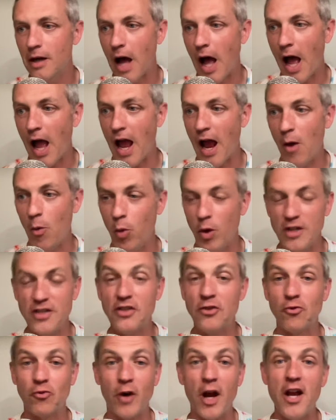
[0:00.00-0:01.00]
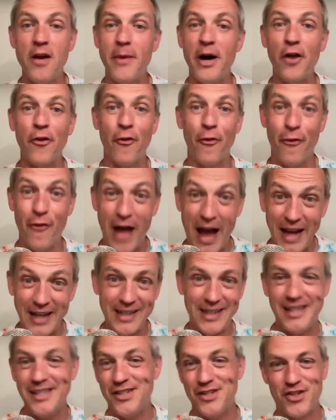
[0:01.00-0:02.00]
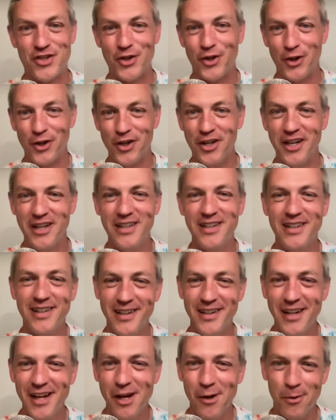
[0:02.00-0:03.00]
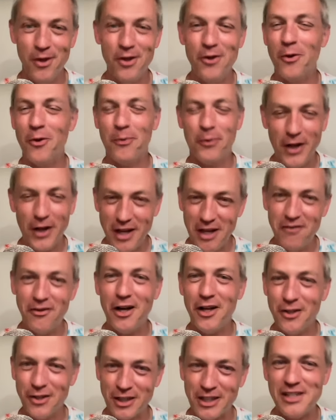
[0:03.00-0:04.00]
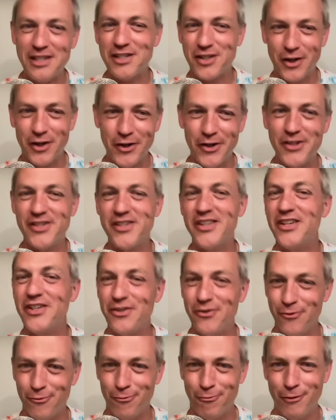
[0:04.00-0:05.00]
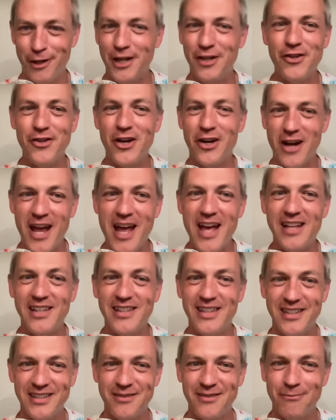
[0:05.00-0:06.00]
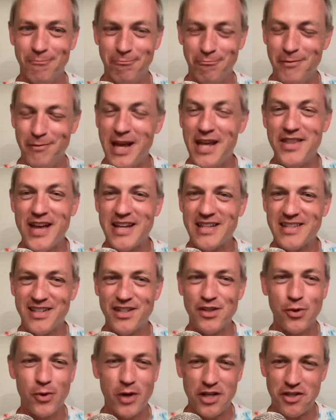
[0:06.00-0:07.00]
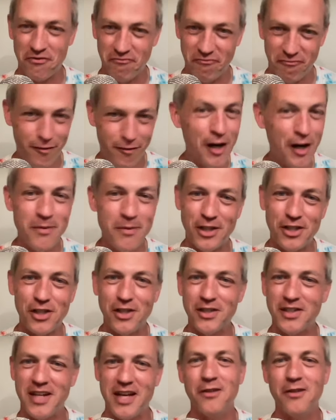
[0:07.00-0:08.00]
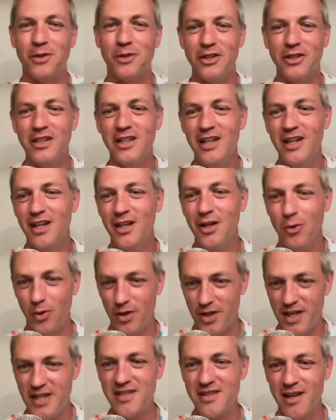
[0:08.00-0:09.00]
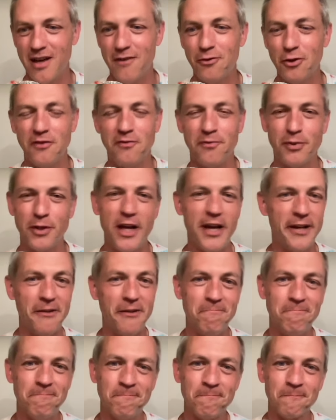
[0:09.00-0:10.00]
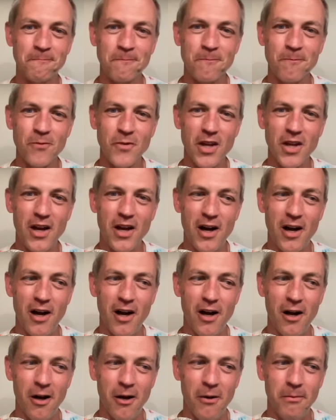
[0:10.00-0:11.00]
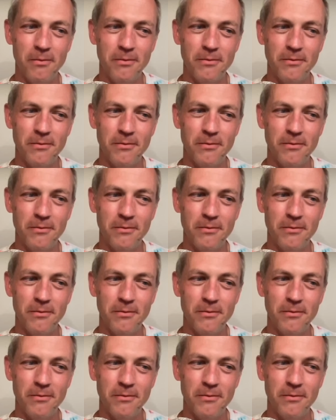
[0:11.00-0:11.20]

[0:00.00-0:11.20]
I, I wasn't right about that concern. Well, there were plenty of other concerns that reared their head that made that situation very much untenable with his level of play. Um,